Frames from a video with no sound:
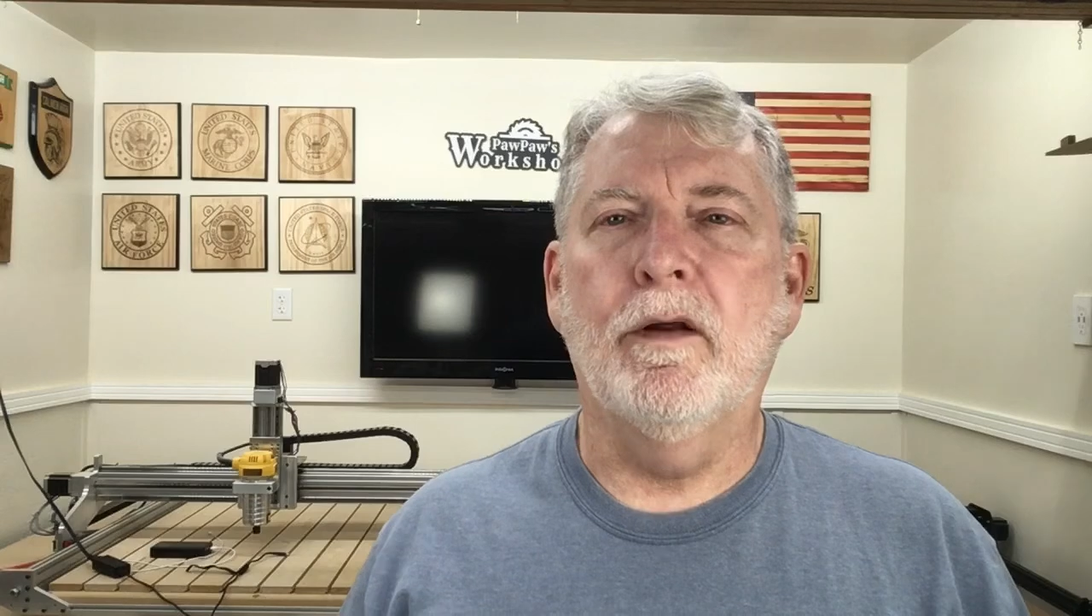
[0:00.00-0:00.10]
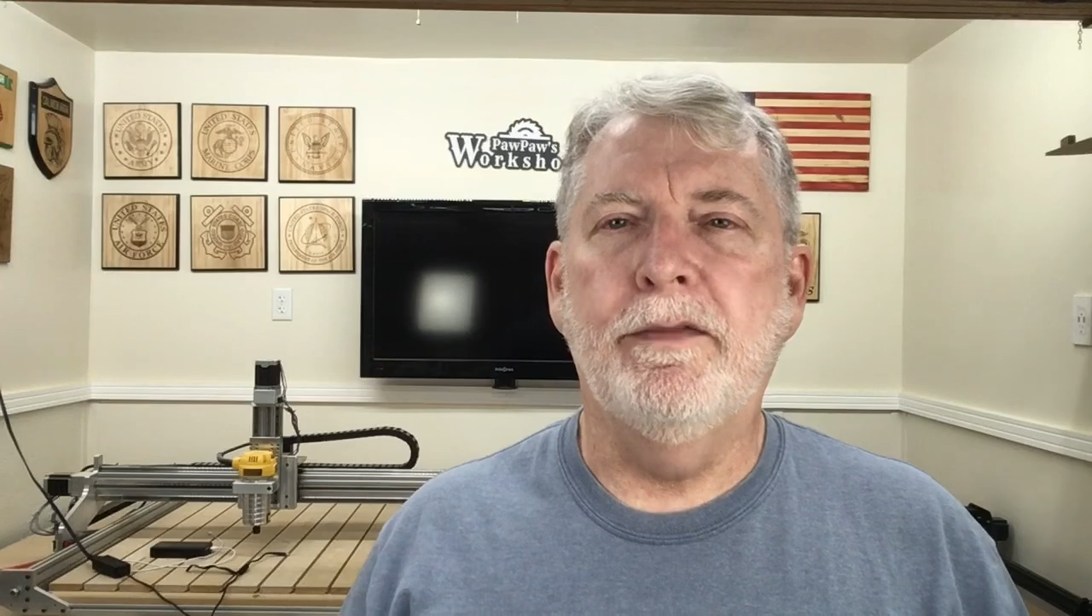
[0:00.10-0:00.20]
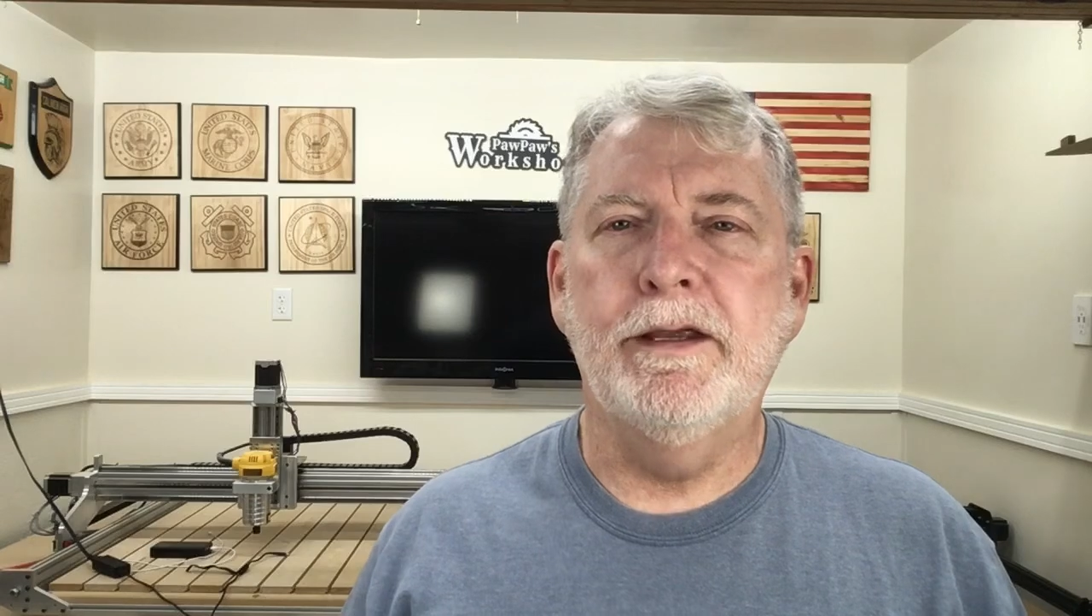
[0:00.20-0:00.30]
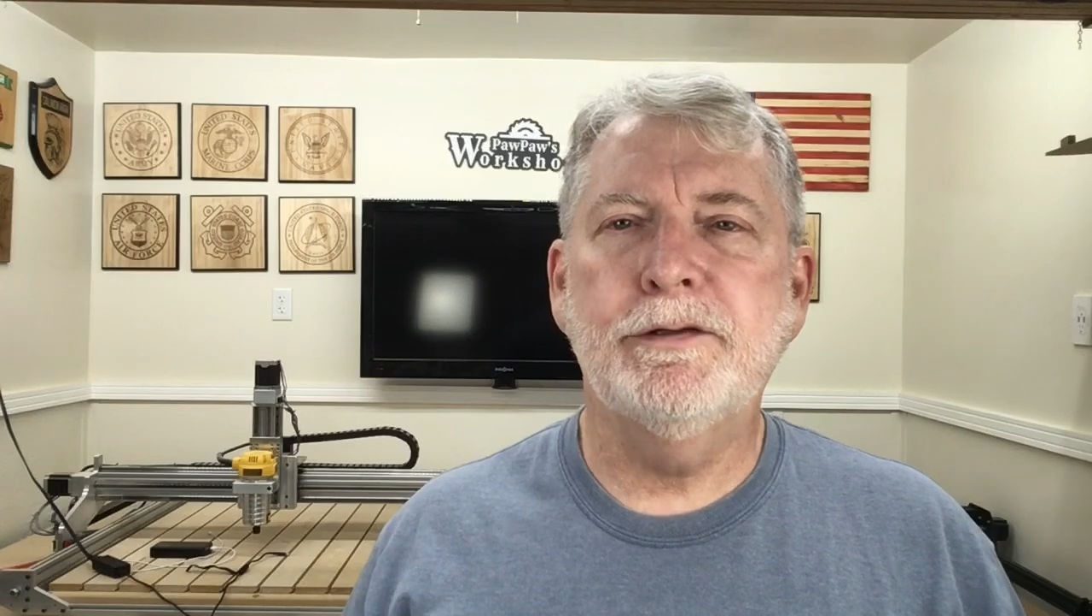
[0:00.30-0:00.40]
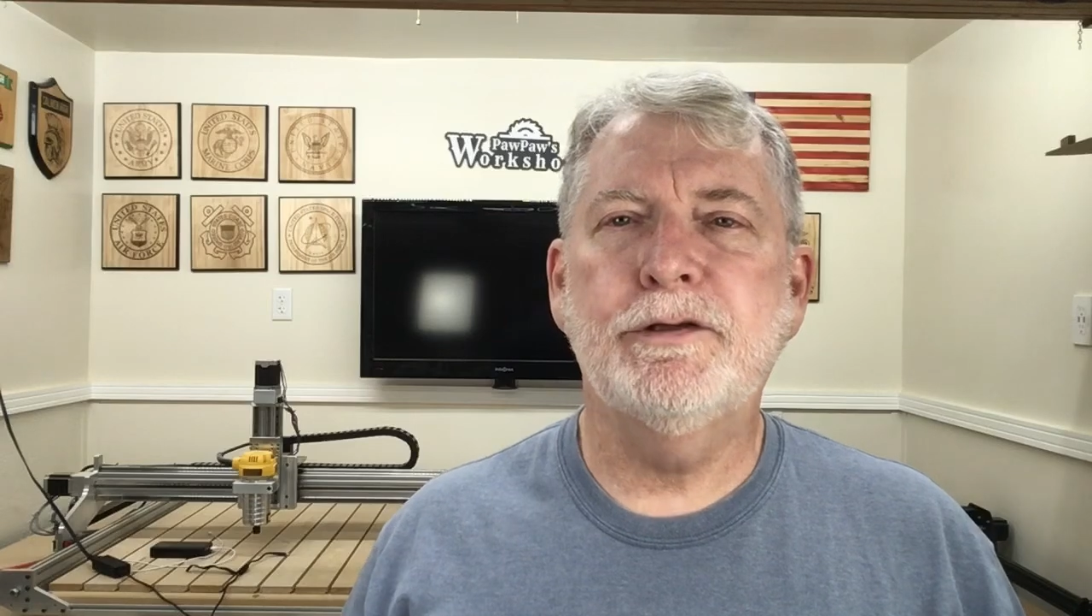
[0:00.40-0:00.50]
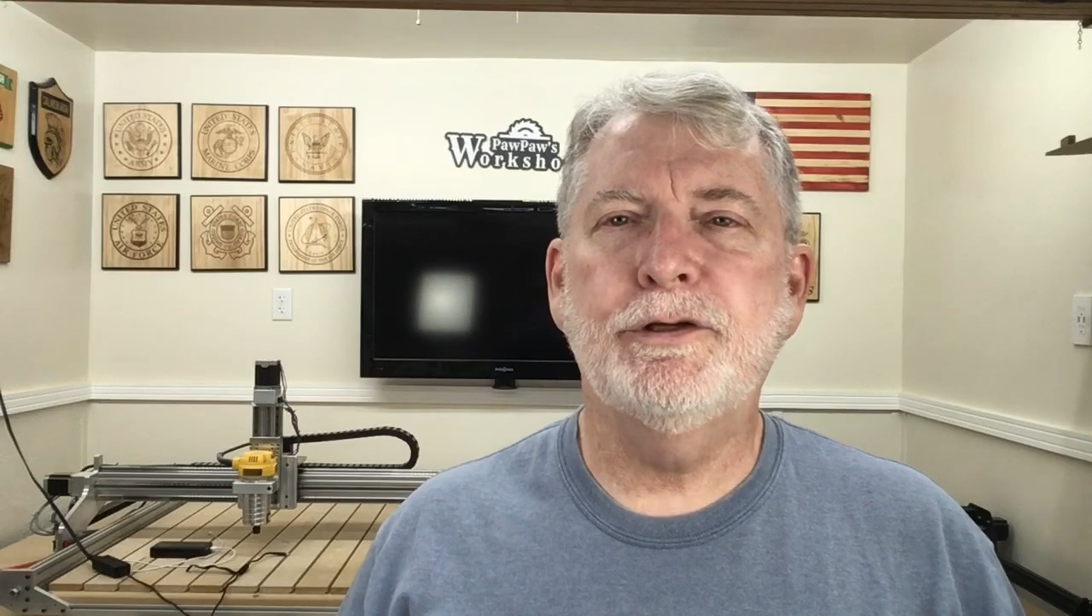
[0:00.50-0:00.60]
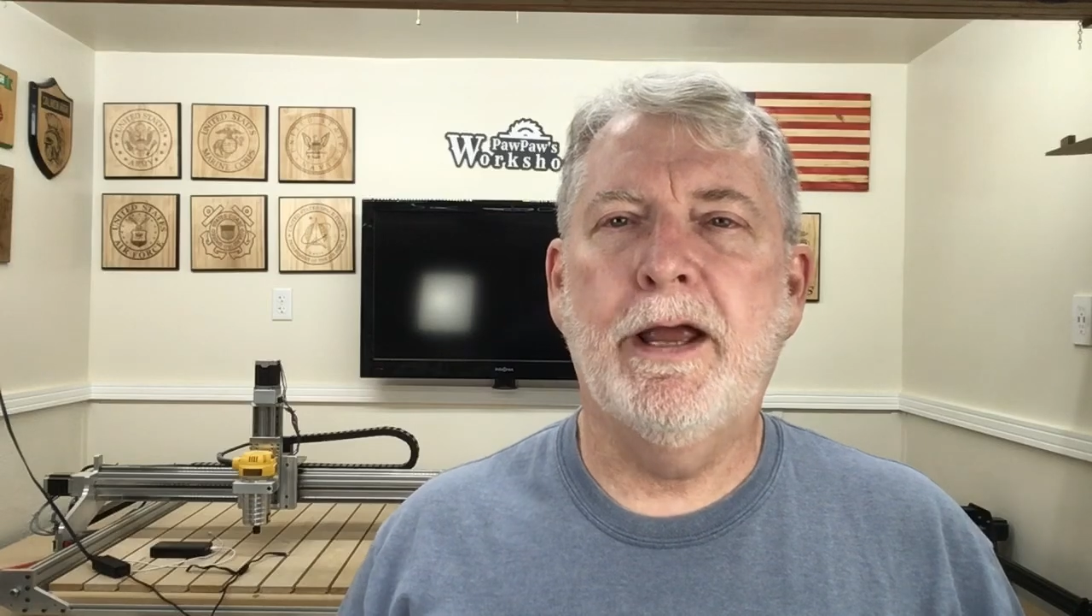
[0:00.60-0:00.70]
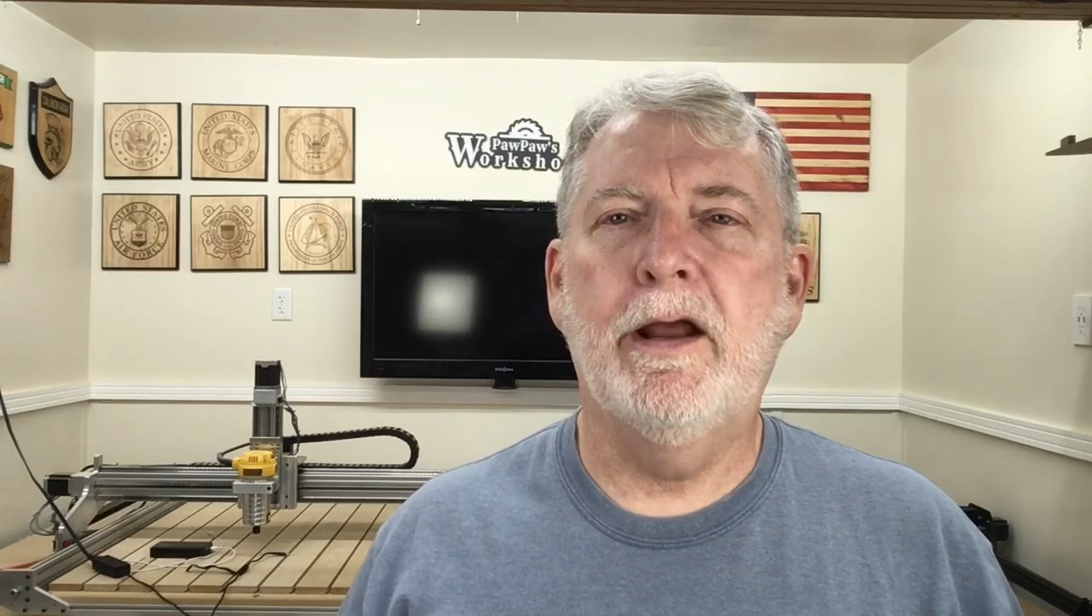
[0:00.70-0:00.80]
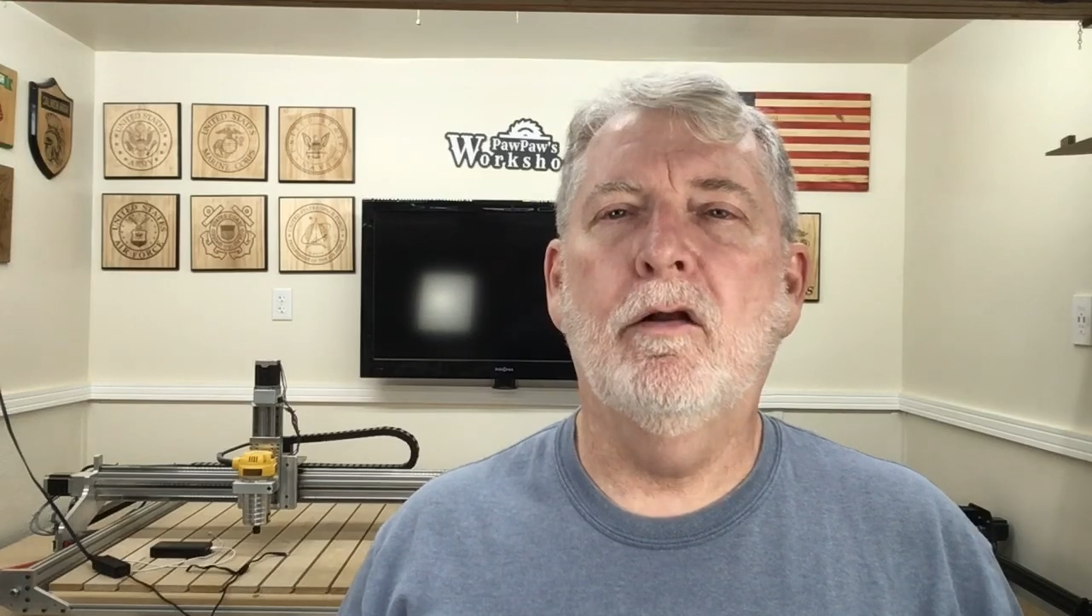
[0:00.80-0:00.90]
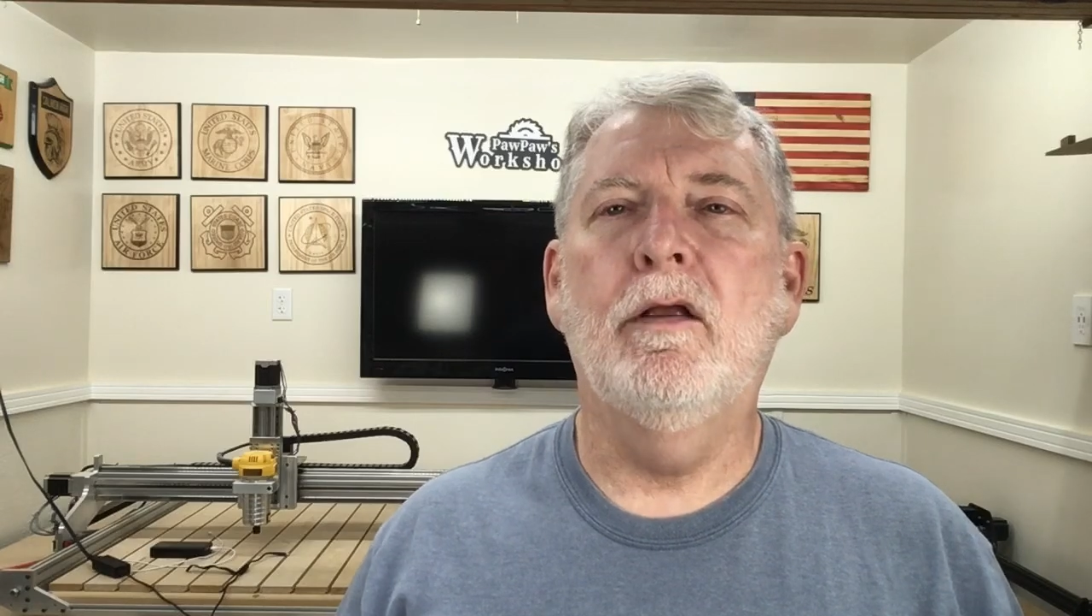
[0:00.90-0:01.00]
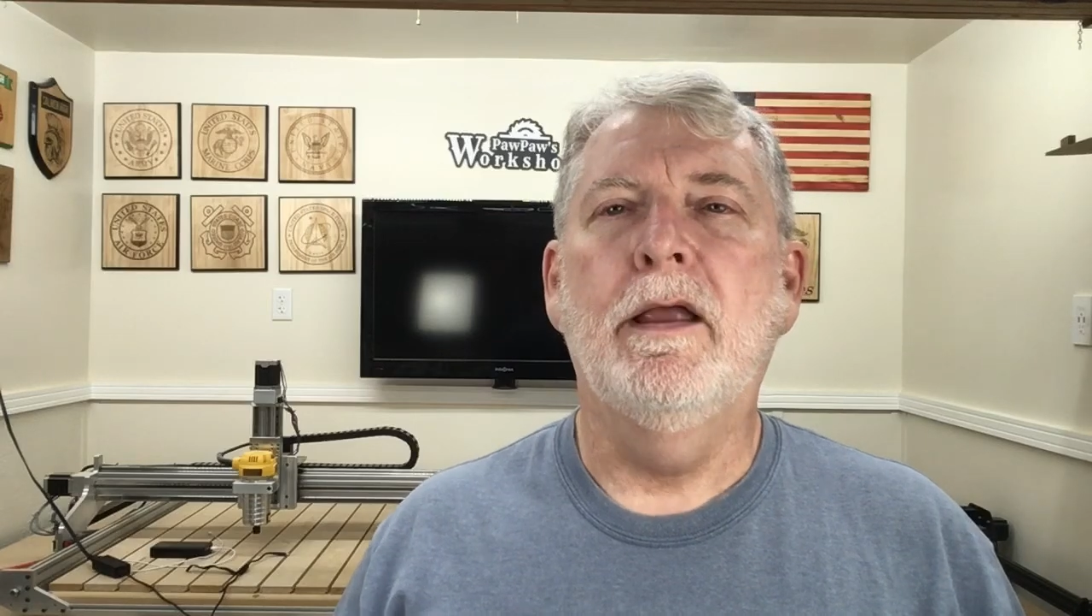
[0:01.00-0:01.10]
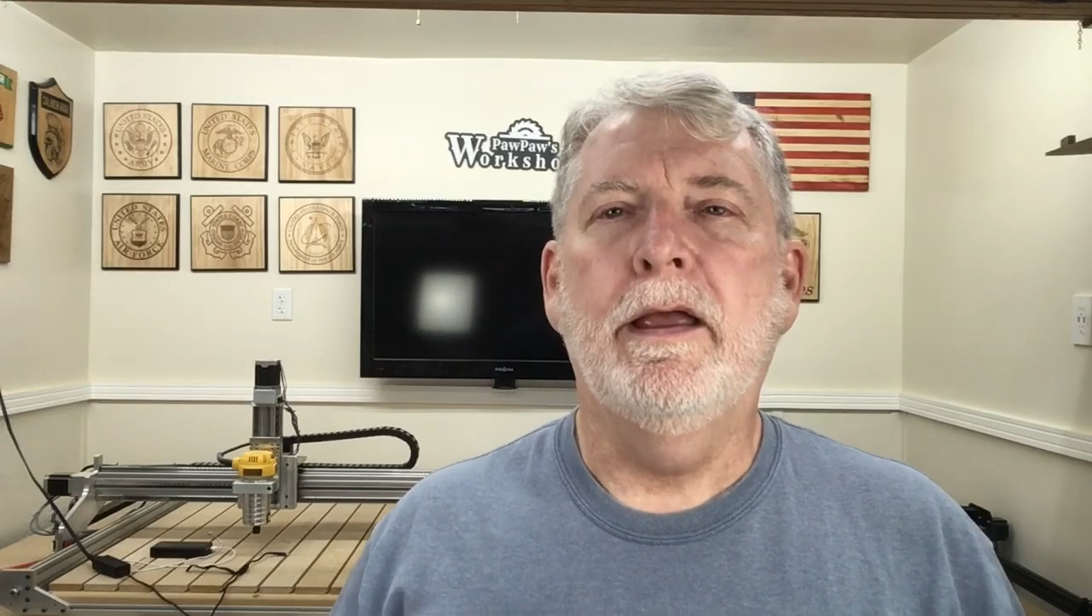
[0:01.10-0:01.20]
this channel